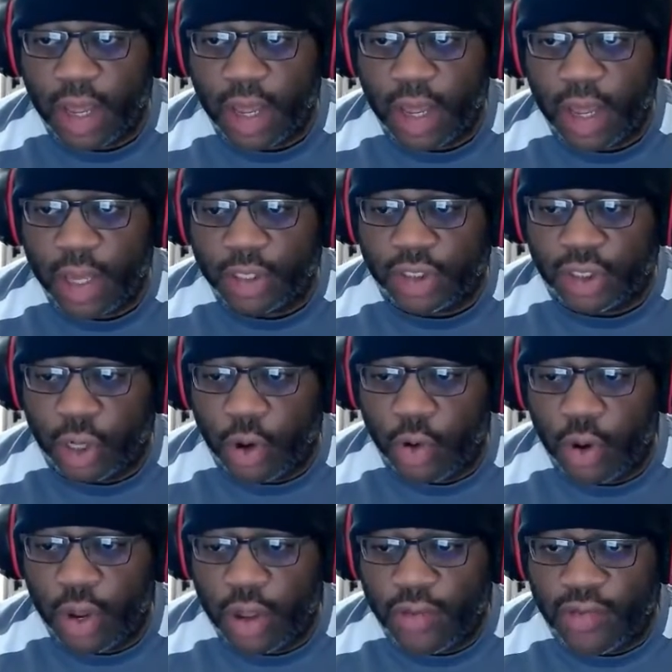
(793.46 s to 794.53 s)
So
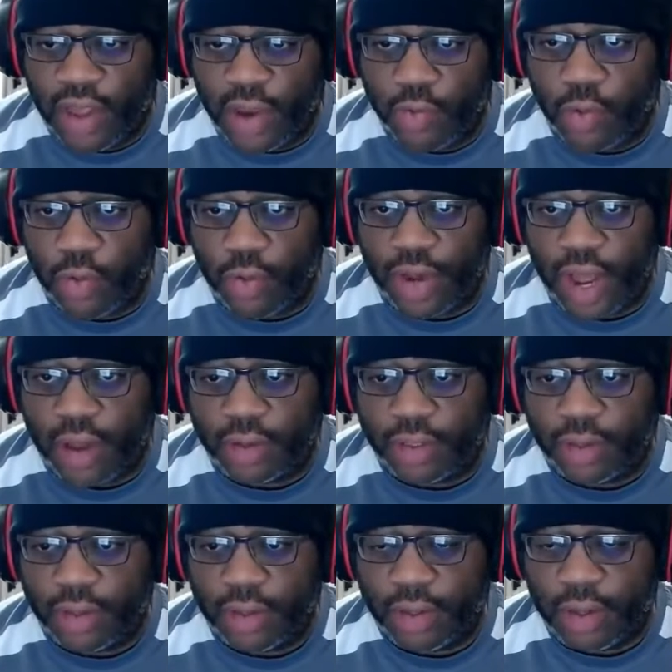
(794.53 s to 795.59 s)
they rolled
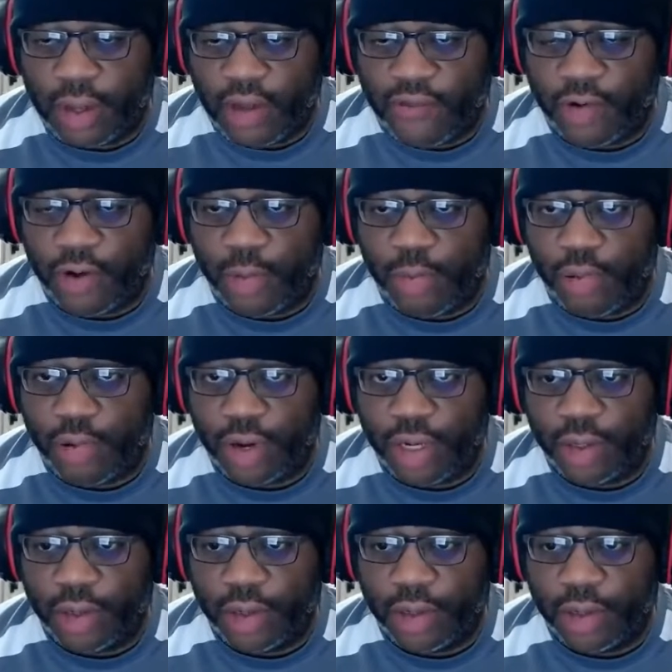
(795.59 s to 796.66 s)
out a very
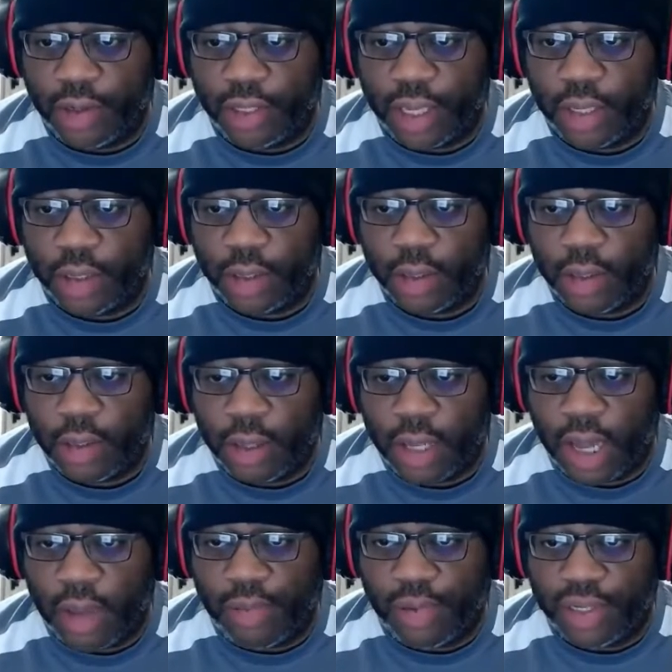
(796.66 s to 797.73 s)
pretty-looking
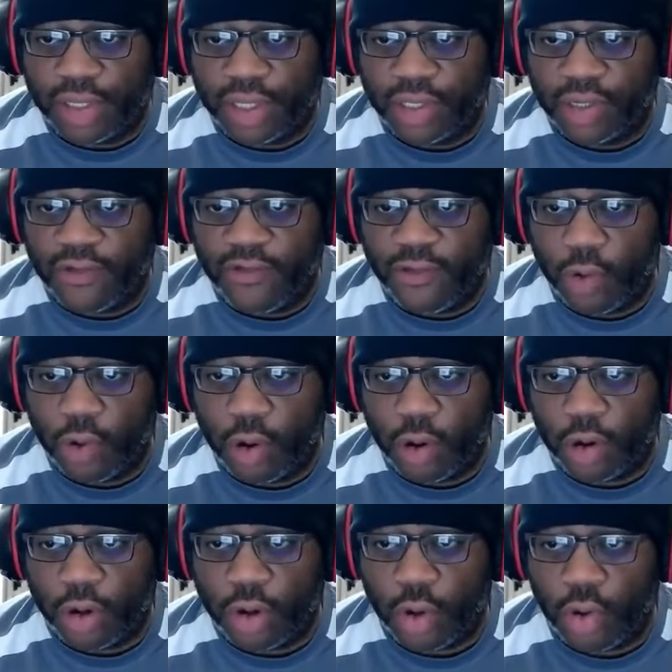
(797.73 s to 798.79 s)
PlayStation
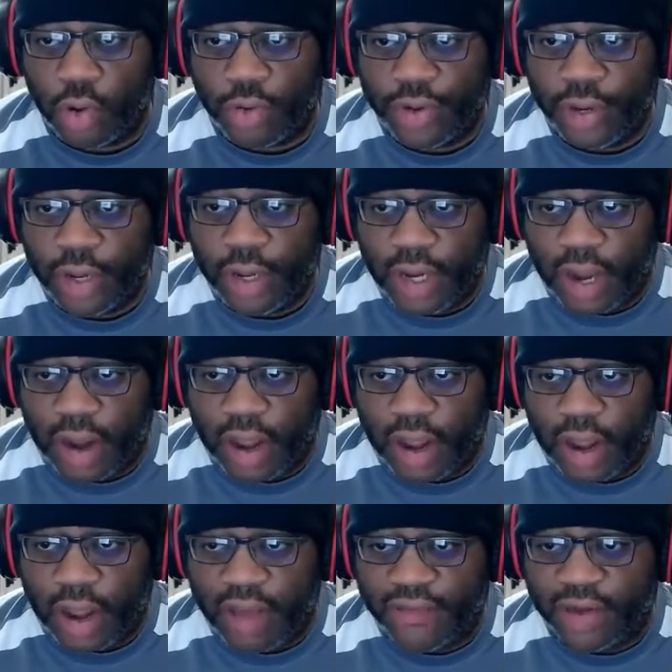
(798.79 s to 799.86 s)
4 Gold. Now, I
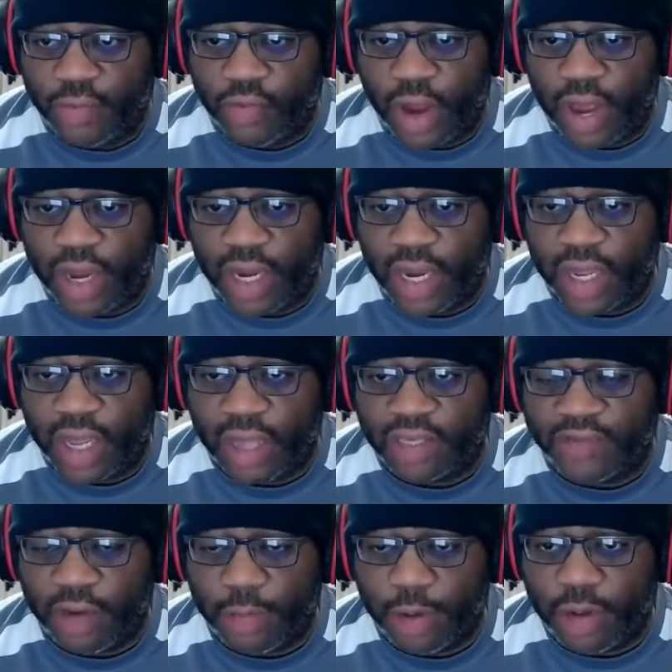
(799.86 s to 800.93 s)
haven't read any accounts of
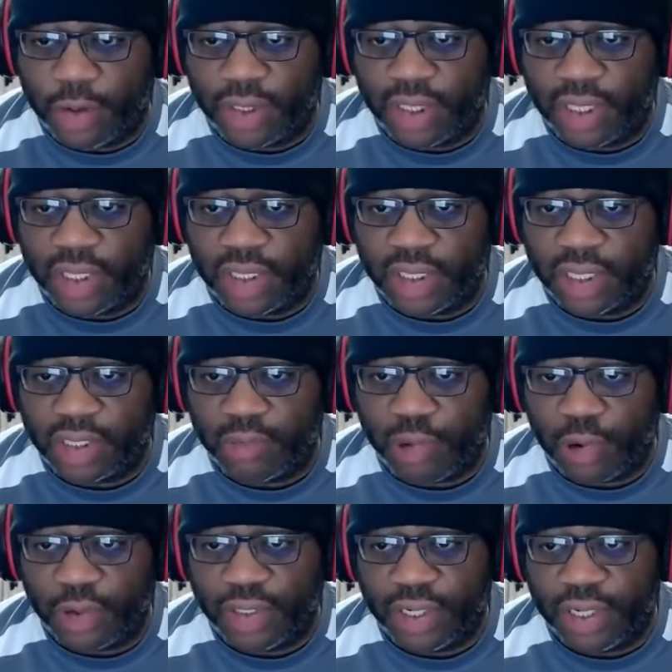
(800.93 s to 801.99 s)
anybody who's seen these things in
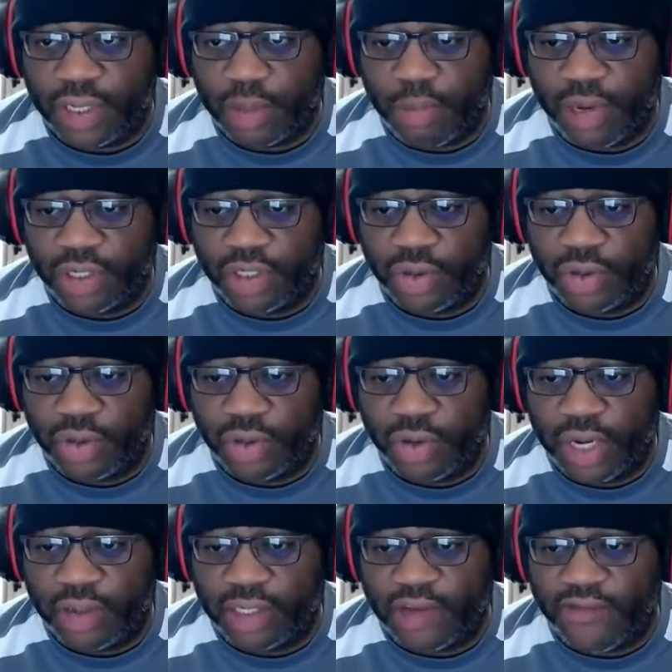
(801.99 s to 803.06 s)
person. In the picture, it
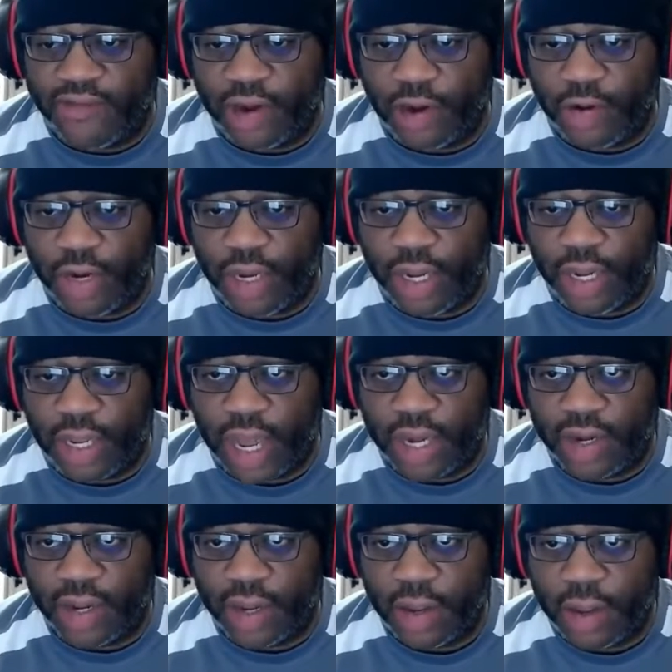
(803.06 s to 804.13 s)
looks very
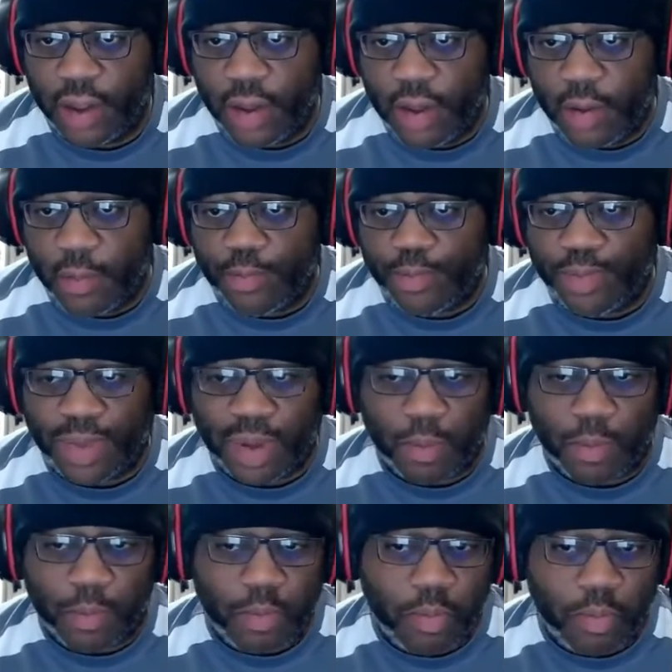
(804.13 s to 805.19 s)
kind of
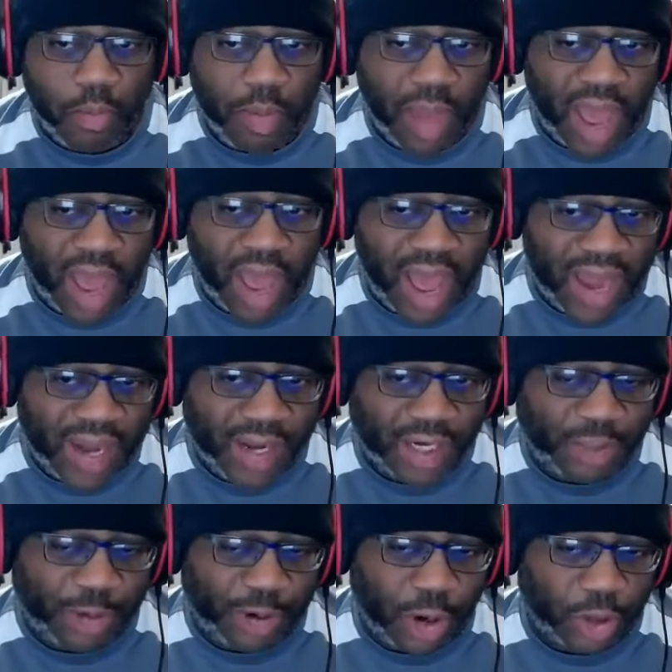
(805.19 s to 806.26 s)
matte-ish,
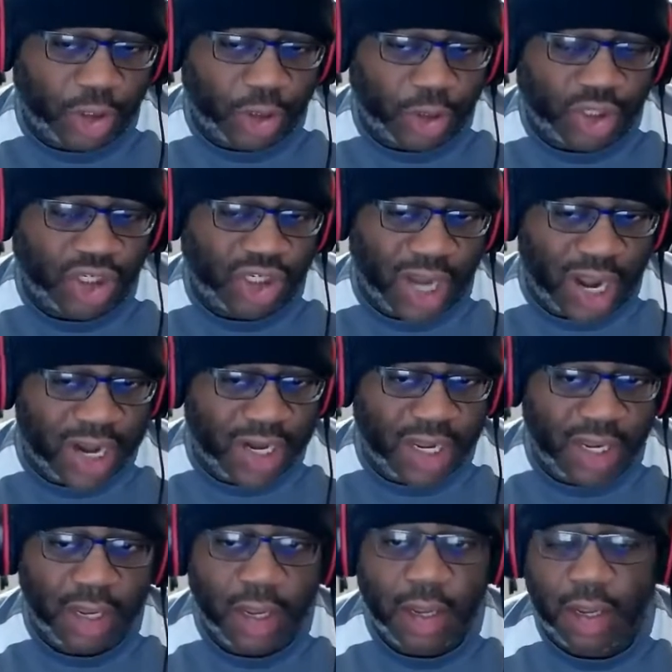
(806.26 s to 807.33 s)
but also shiny,